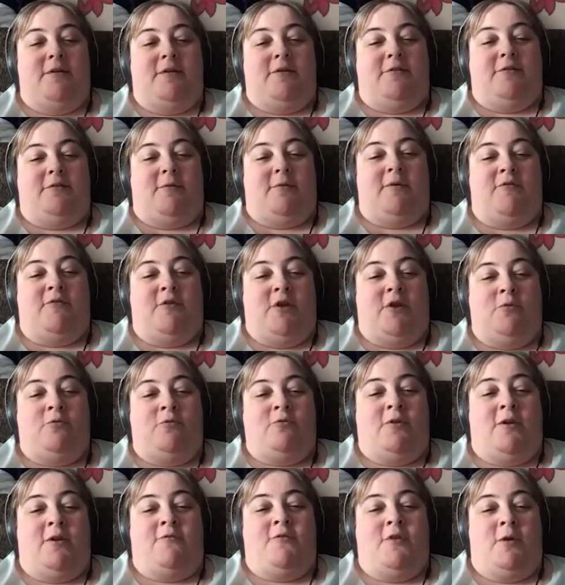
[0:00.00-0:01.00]
So if
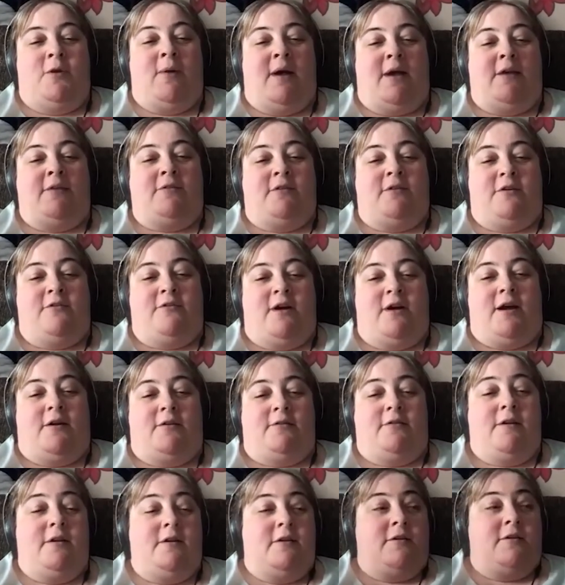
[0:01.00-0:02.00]
you ask a
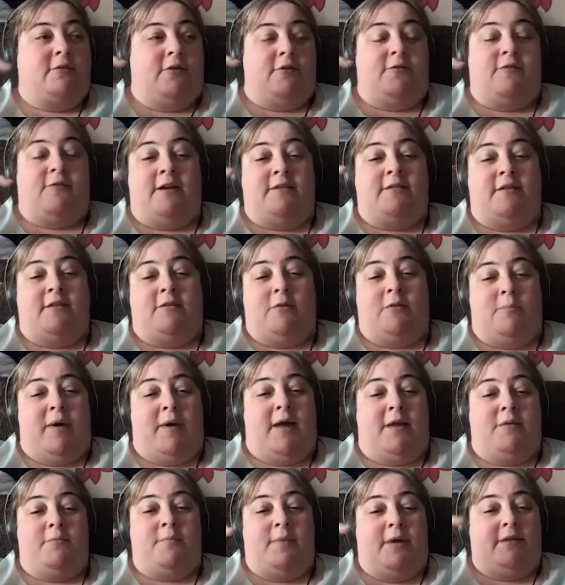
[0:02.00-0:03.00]
child, so if I said to
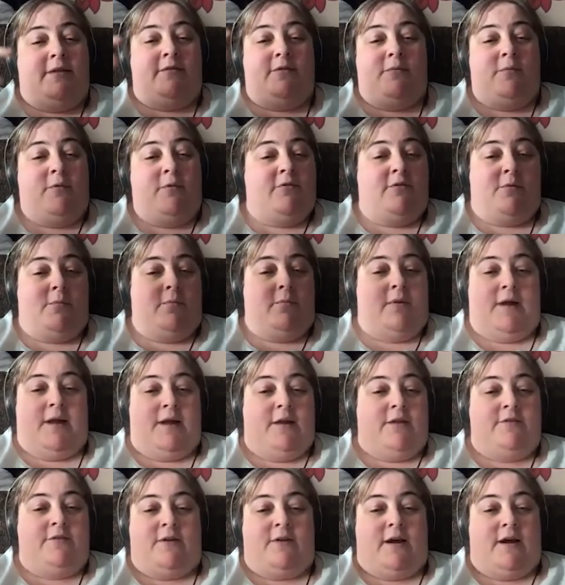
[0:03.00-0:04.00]
Ben's the most
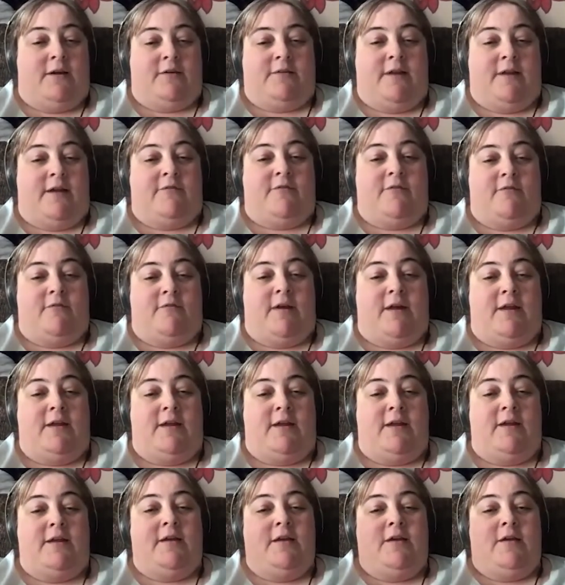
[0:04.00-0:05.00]
compliant child ever, really,
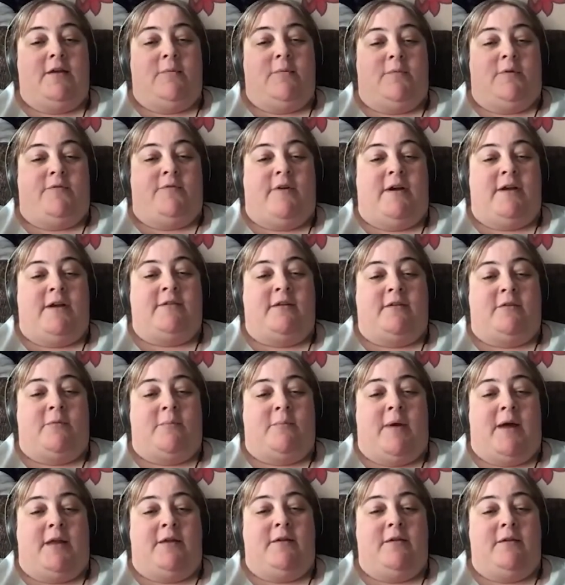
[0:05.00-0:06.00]
but if I said to
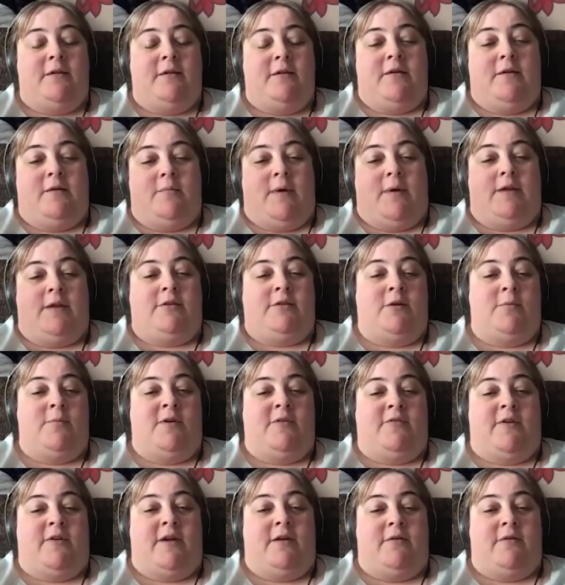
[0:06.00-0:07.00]
Ben, do me a
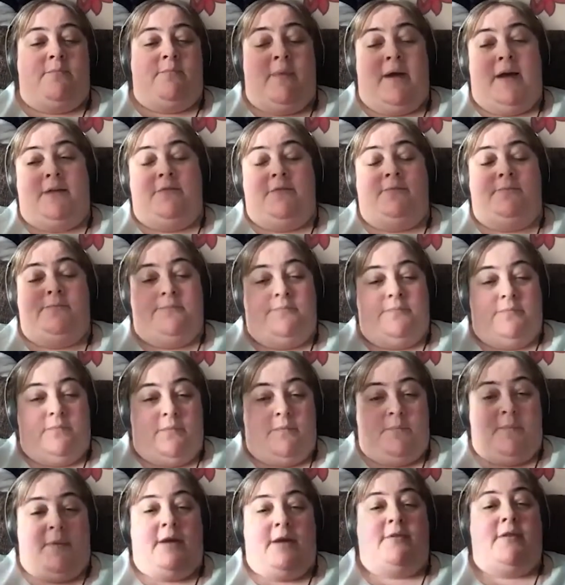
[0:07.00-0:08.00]
favor, Ben,
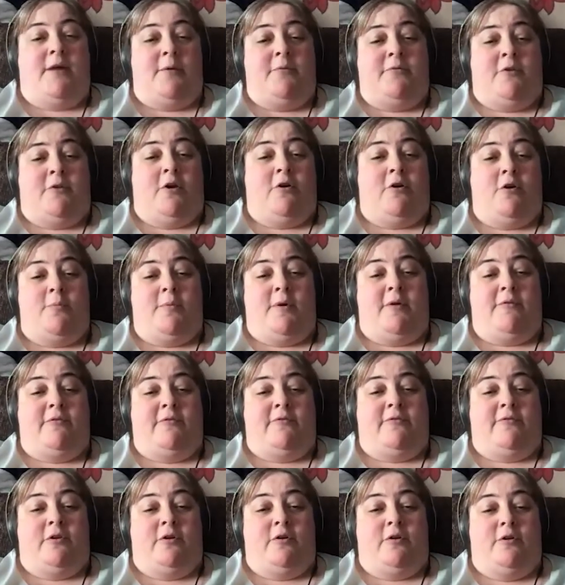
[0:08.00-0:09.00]
pick that sock up off the
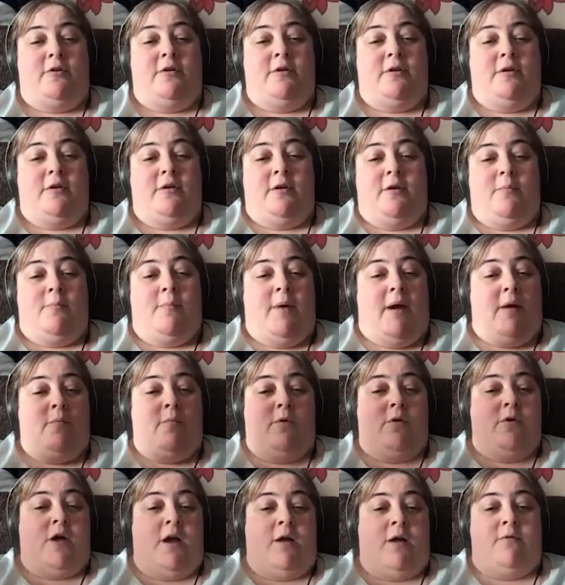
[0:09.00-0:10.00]
floor. Ben,
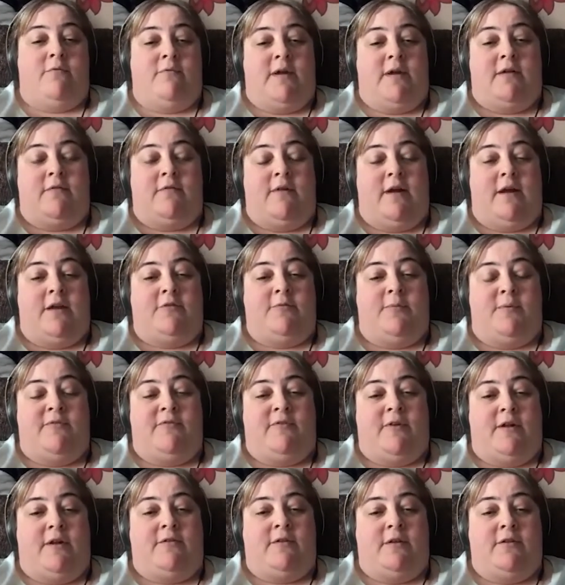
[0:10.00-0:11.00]
we'll go and rearrange my
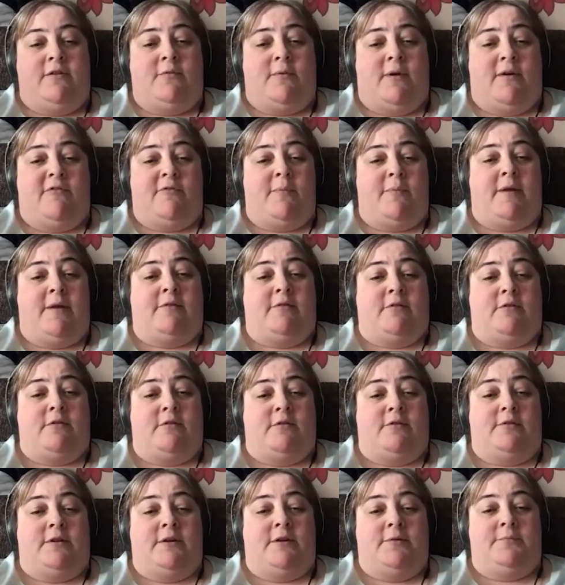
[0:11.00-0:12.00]
fridge into alphabetical order.